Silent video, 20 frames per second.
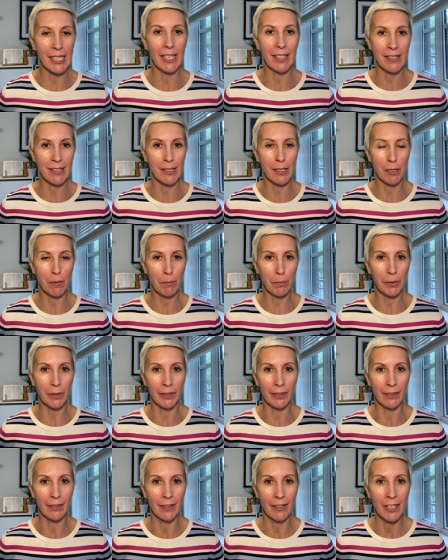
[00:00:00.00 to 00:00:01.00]
that
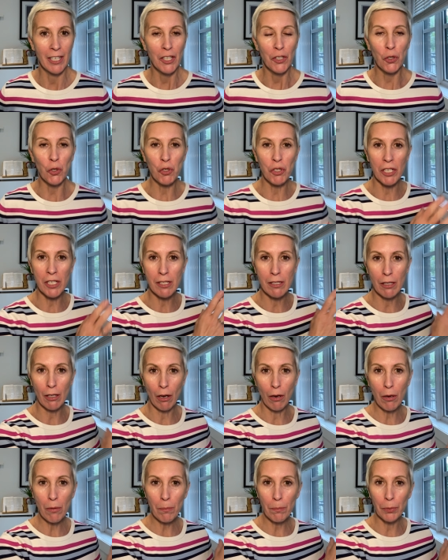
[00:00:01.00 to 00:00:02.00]
simple you just
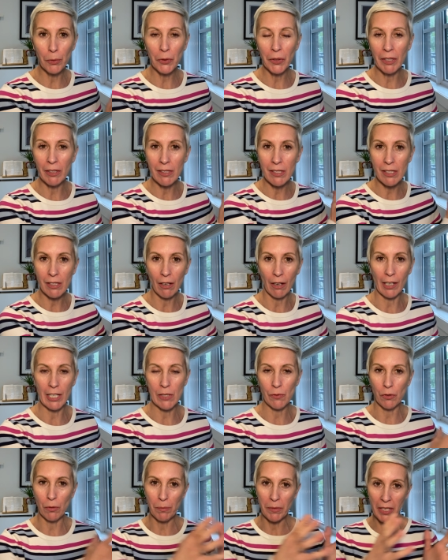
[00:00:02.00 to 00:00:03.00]
don't put these thoughts
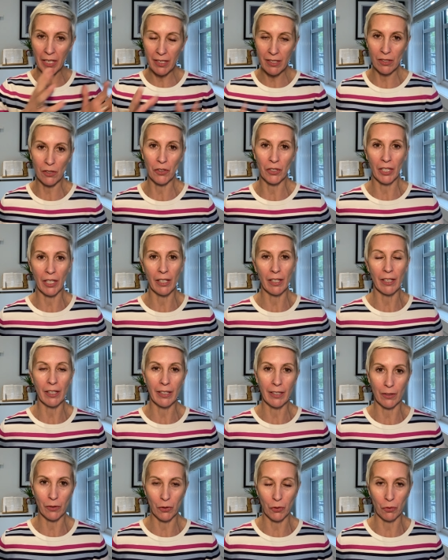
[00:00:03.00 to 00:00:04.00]
from yesterday
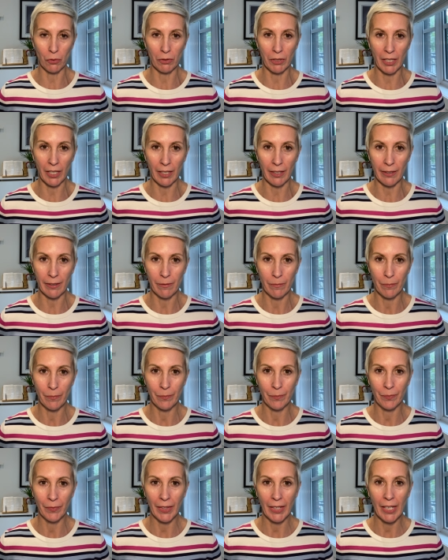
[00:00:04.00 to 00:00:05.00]
into today
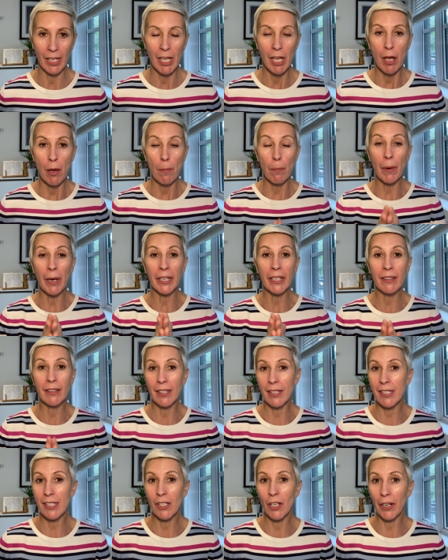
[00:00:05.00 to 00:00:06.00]
but it
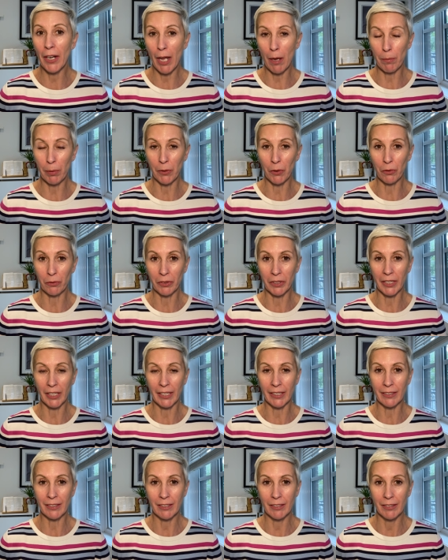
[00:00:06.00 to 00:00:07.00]
does not happen
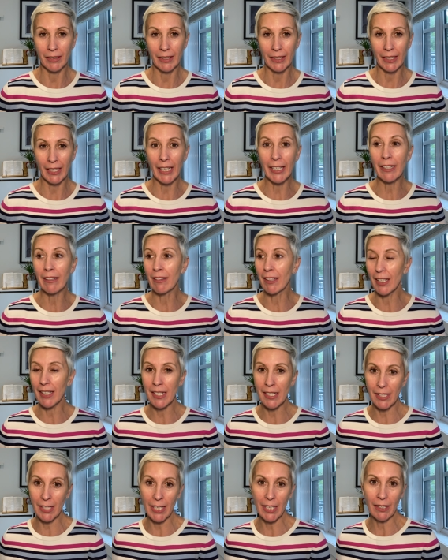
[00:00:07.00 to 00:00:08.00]
overnight and it
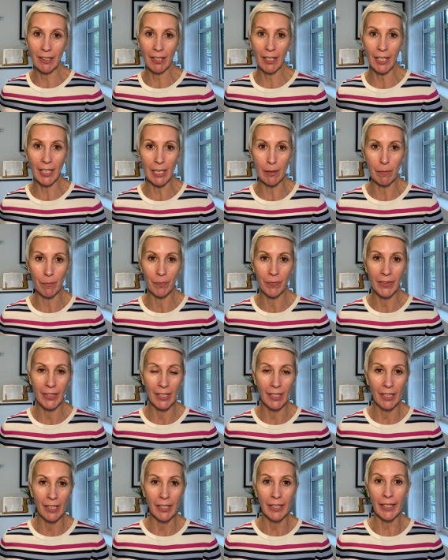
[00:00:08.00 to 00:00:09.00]
does take time
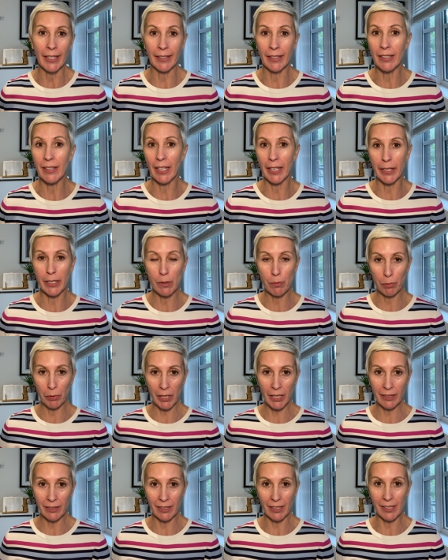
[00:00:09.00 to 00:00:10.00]
and it takes
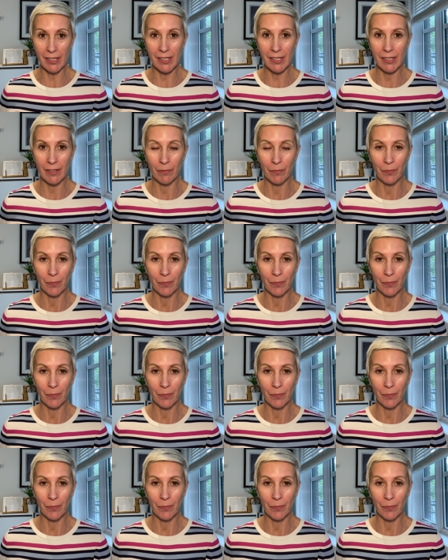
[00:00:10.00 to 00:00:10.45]
practice